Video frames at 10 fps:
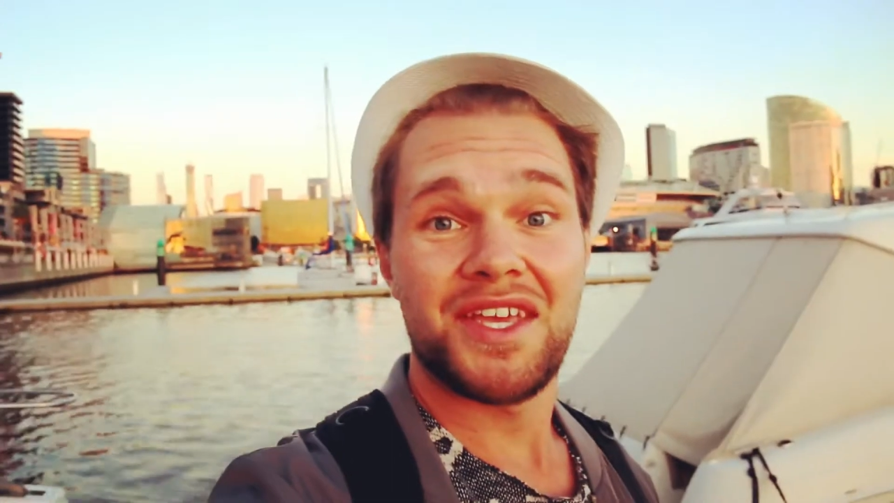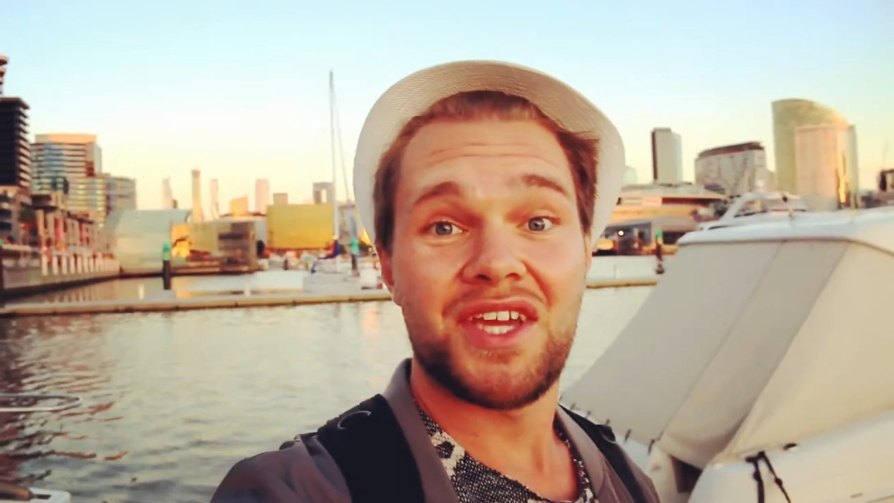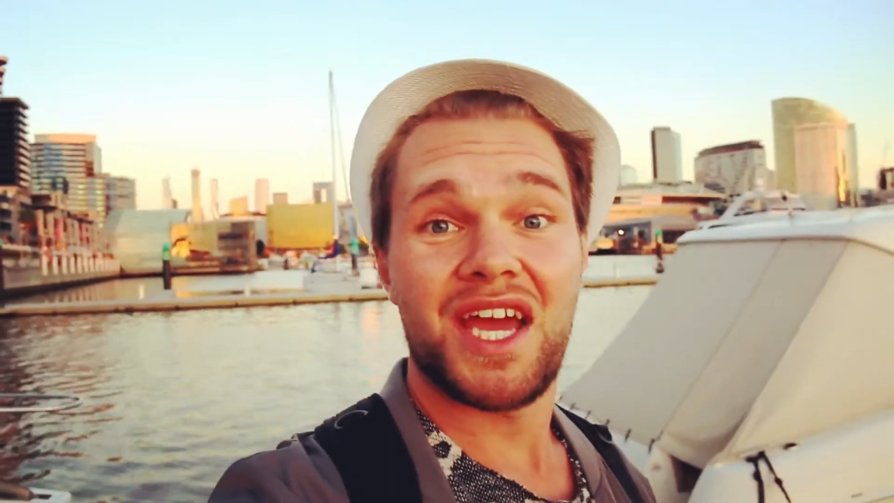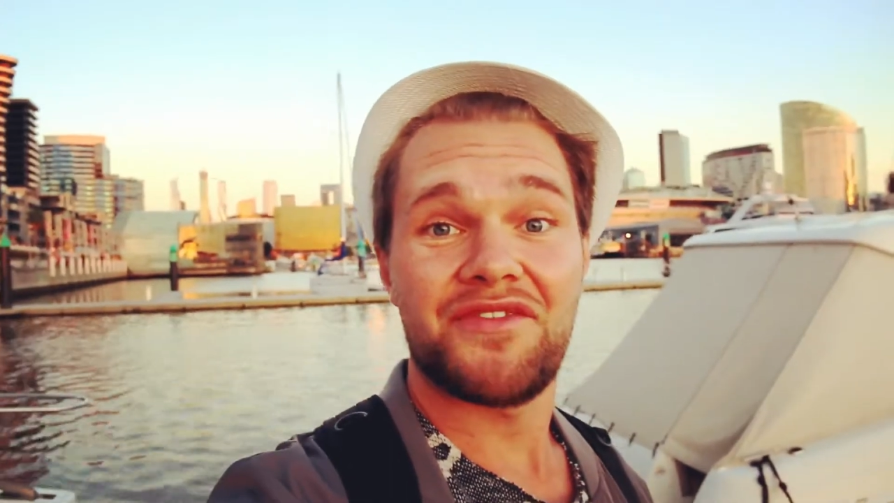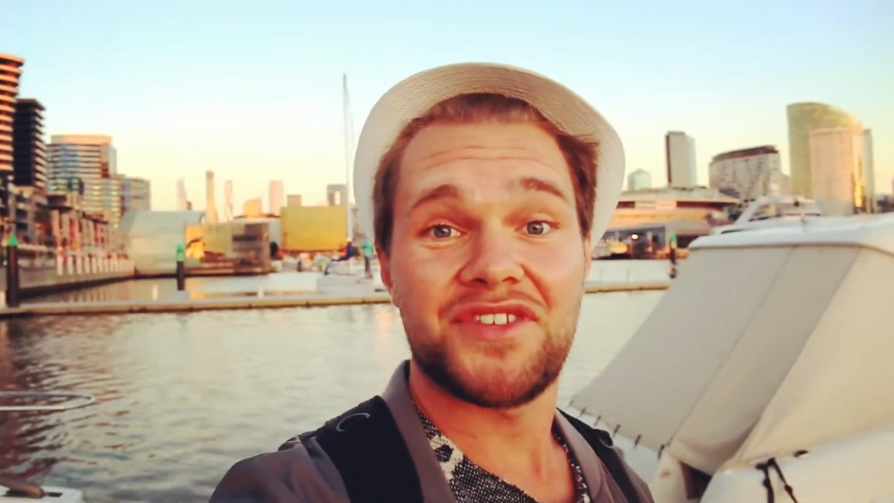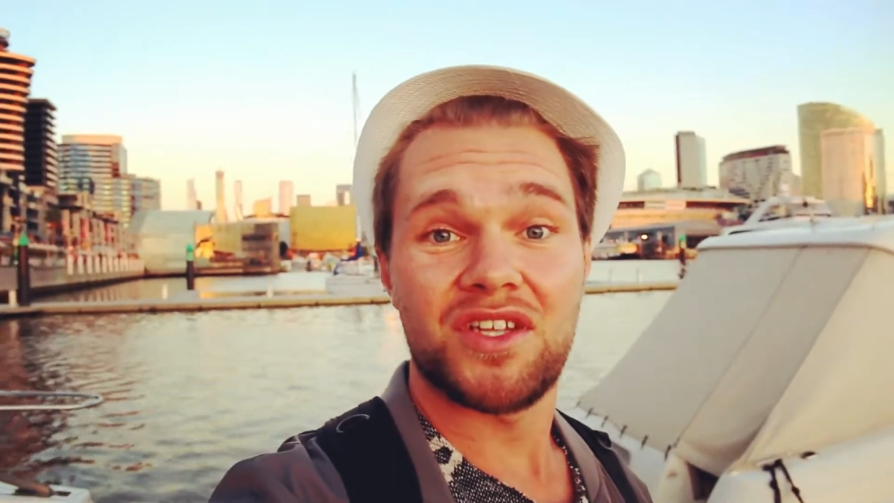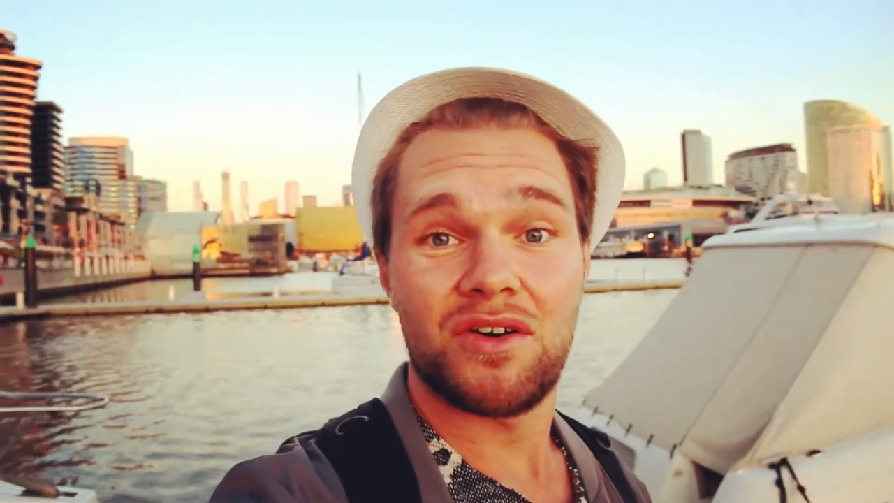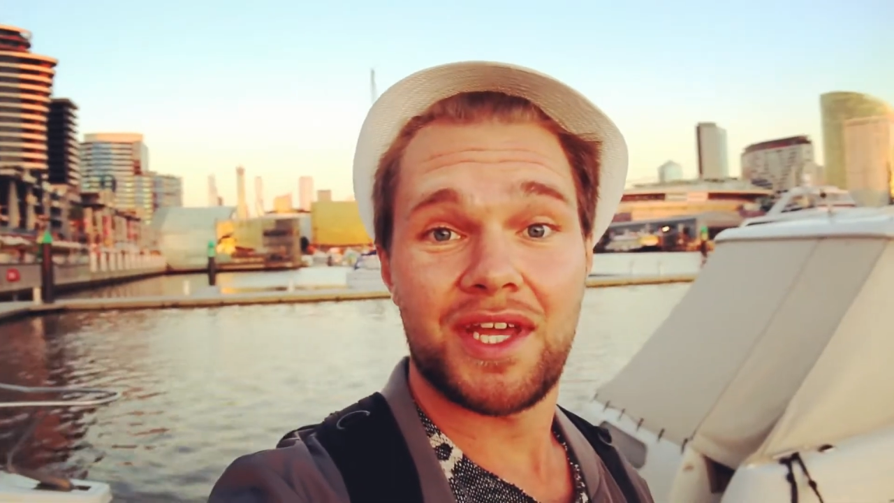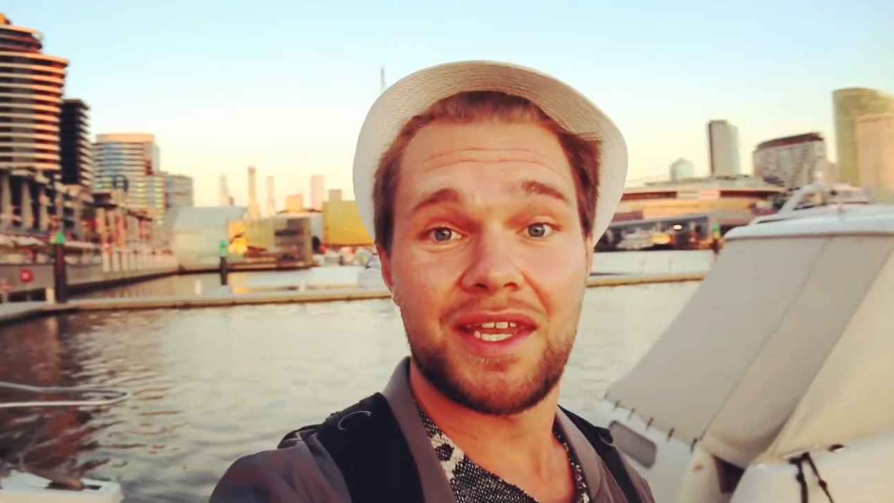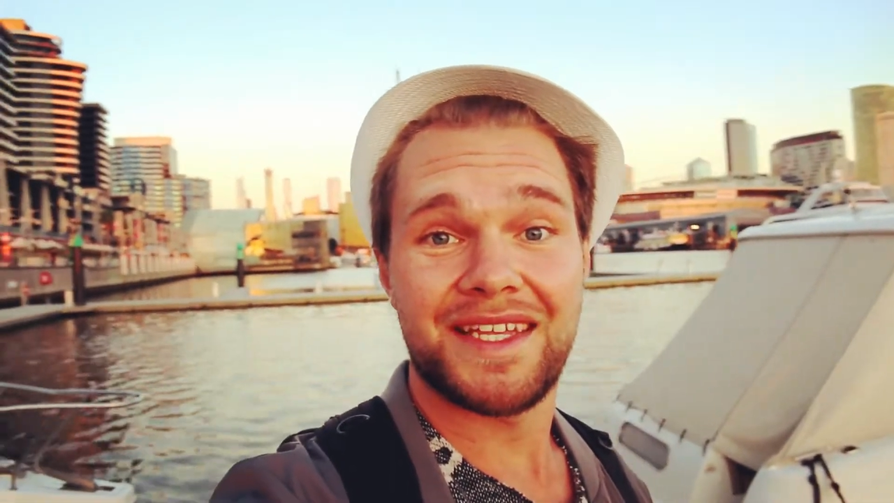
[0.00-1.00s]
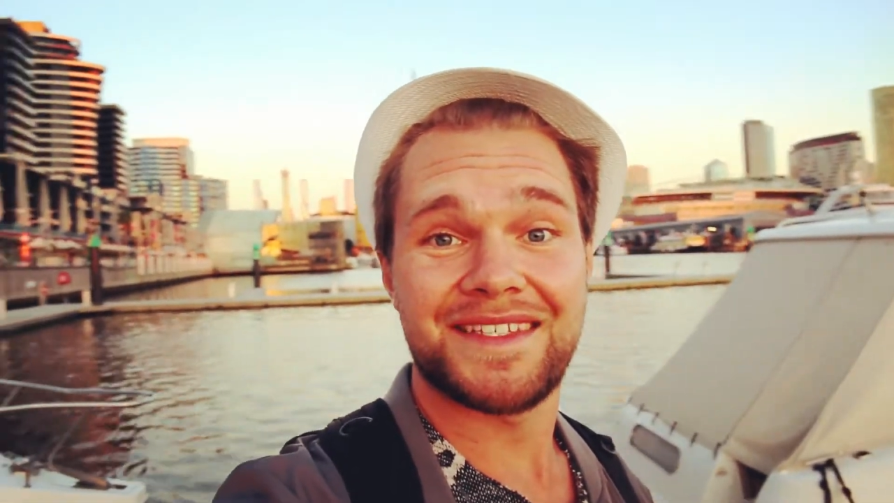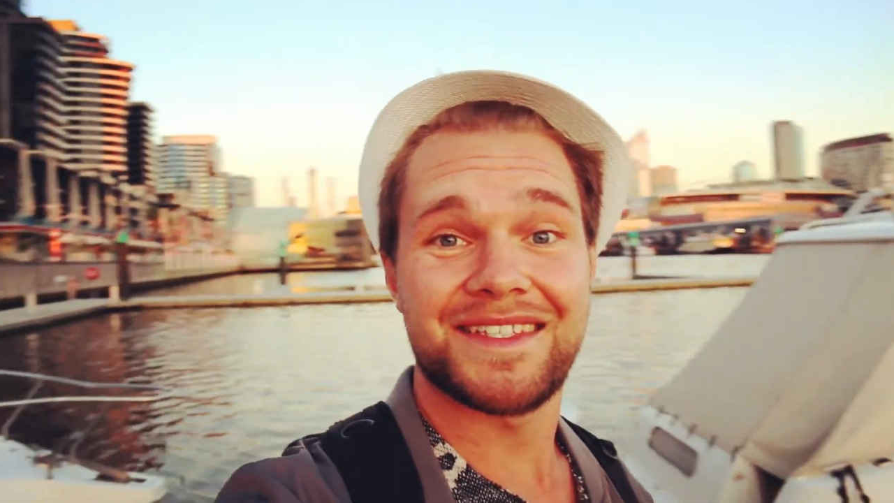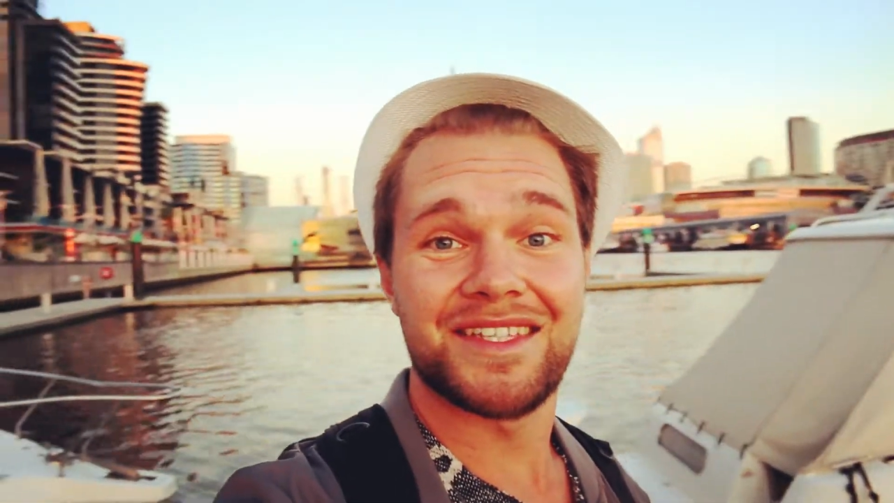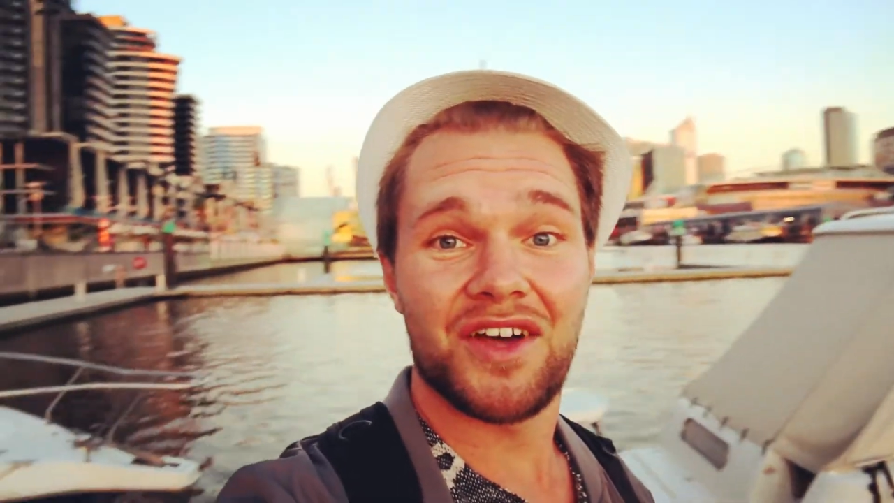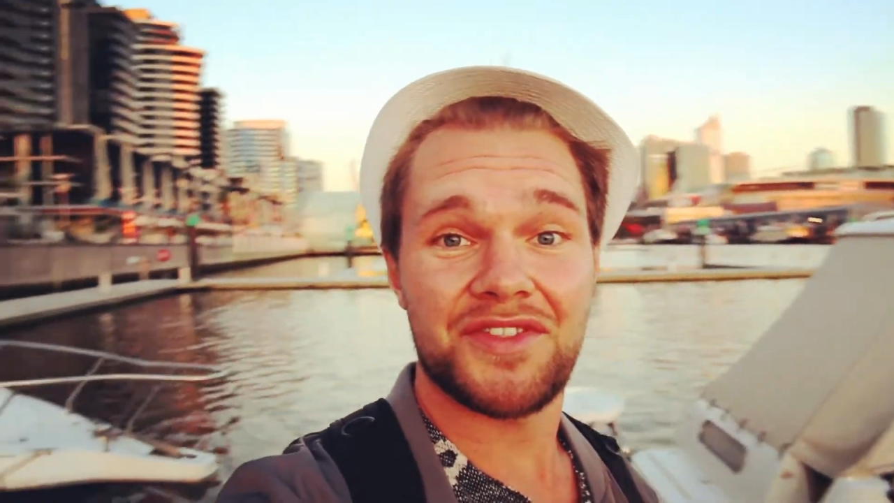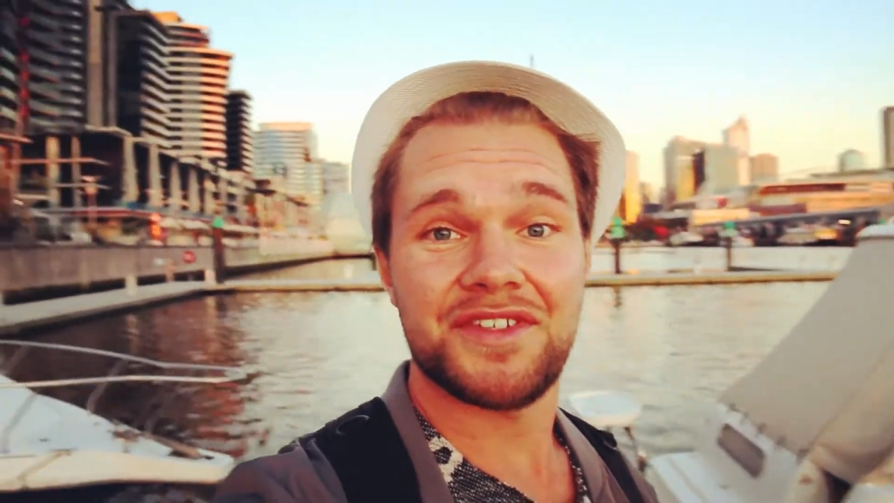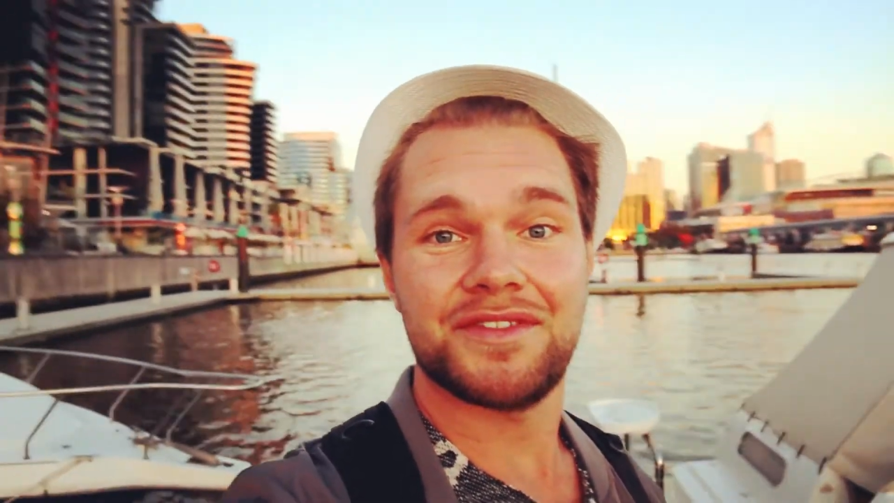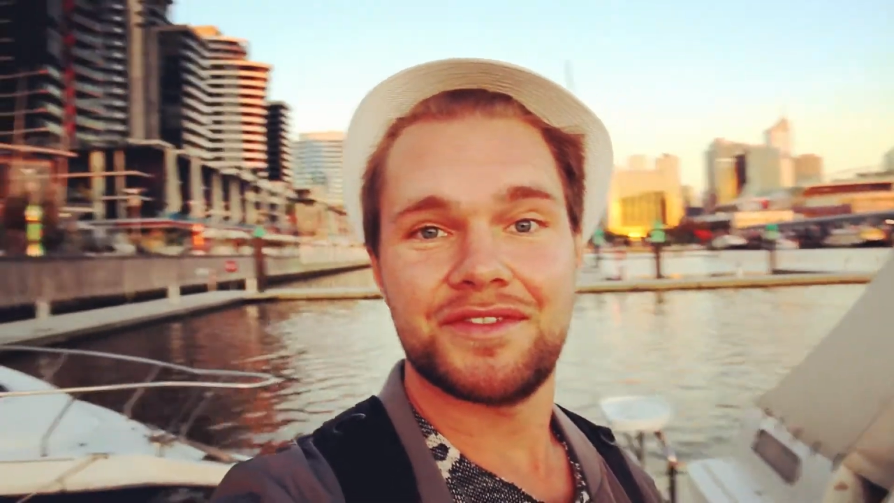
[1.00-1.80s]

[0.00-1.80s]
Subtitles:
you have to know that it's not